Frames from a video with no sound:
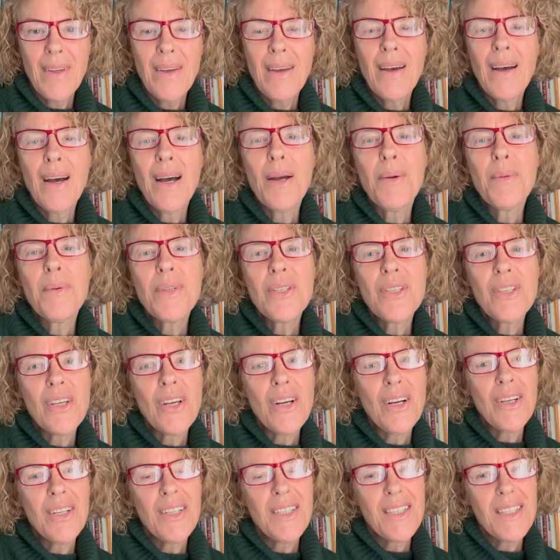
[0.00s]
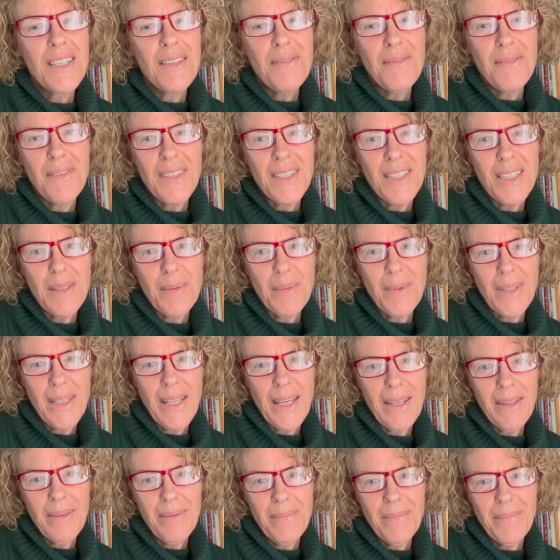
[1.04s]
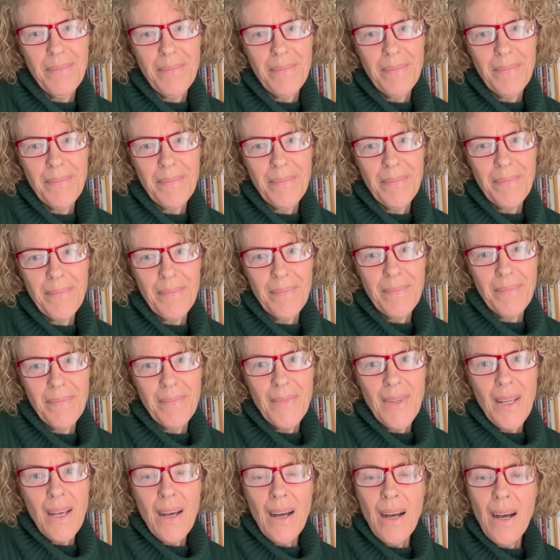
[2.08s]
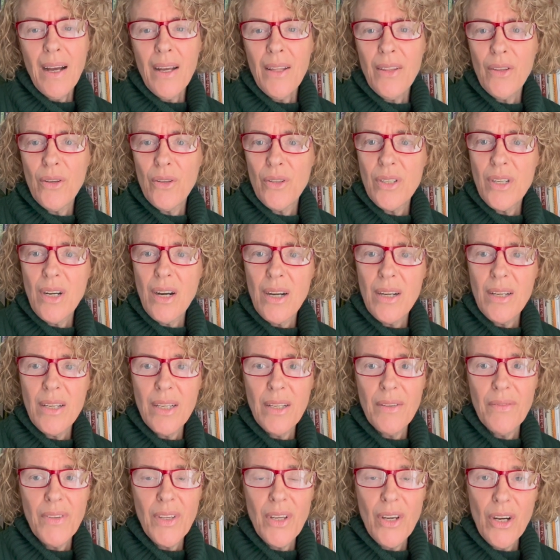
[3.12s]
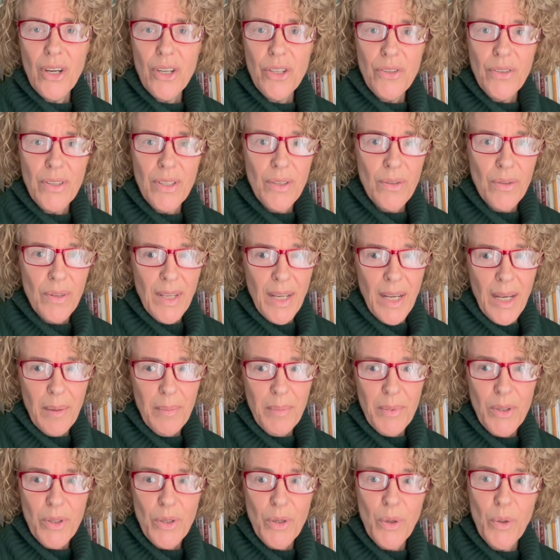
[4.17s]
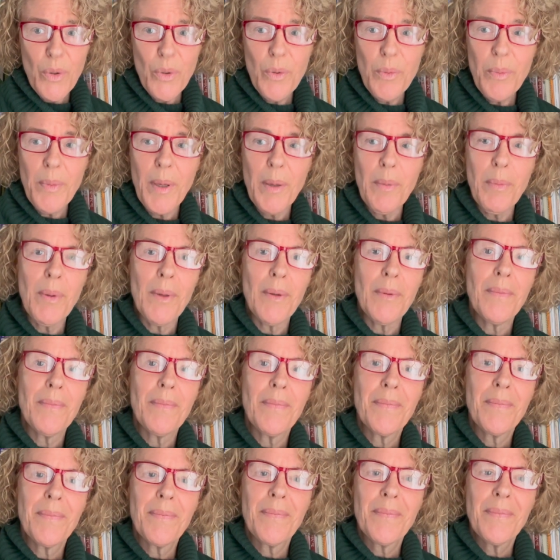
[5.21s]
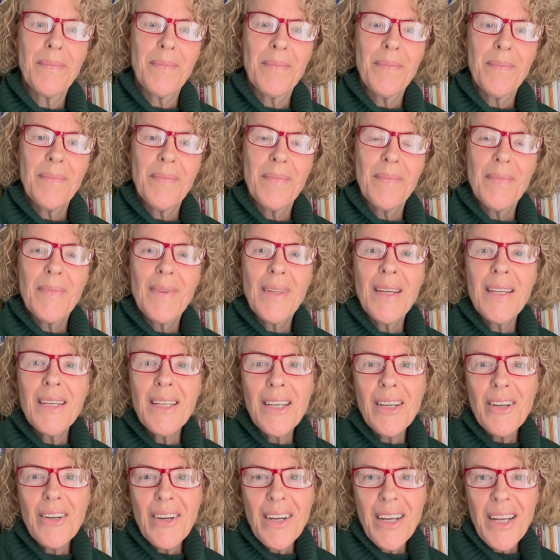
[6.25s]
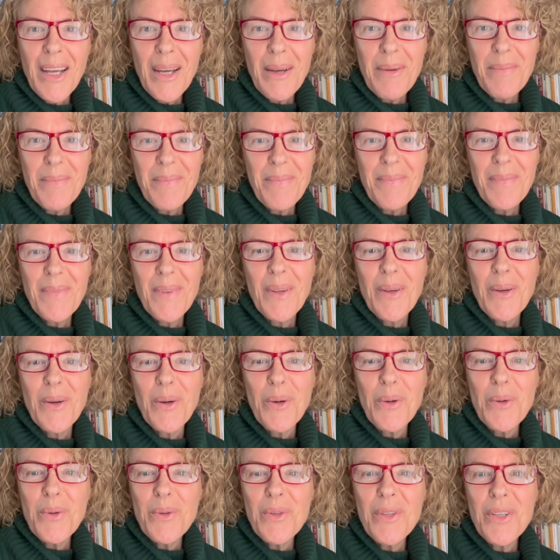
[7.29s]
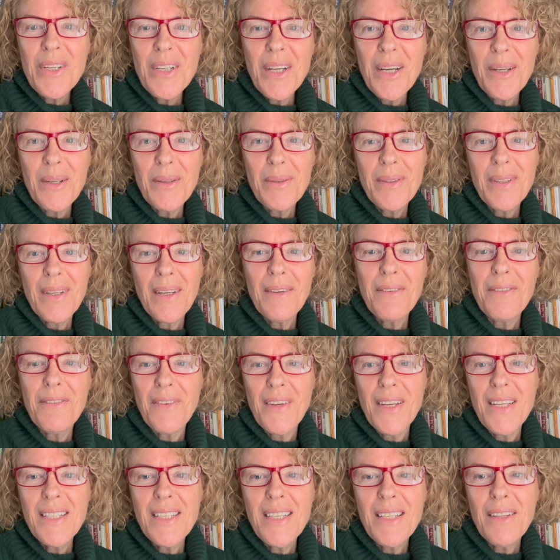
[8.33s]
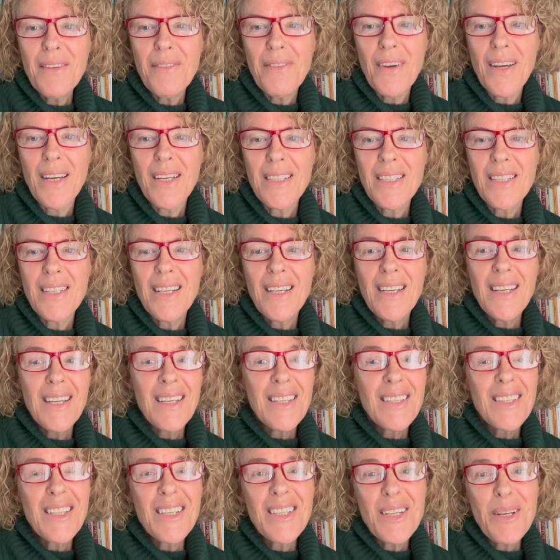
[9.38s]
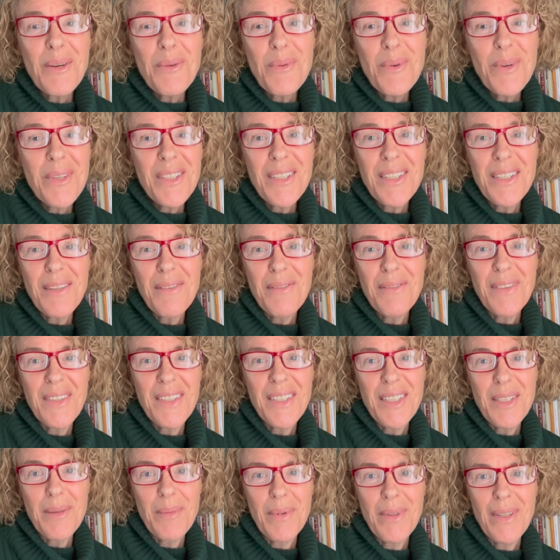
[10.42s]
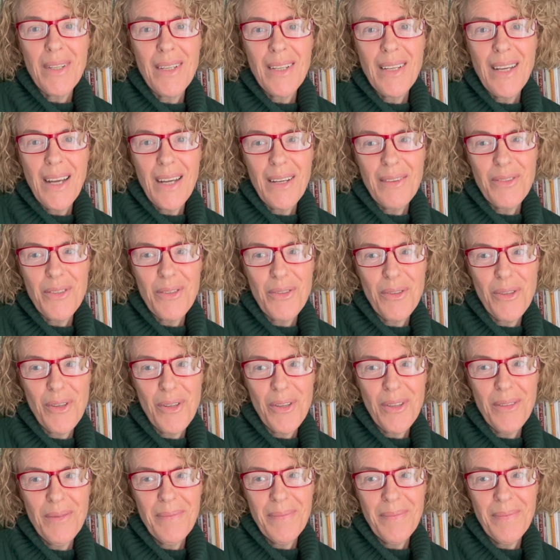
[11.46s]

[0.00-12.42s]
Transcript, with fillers: I was young and invincible then. I thought hardening of the arteries only happened to old people. And here I am, older now and facing the fact that I wasn't invincible after all.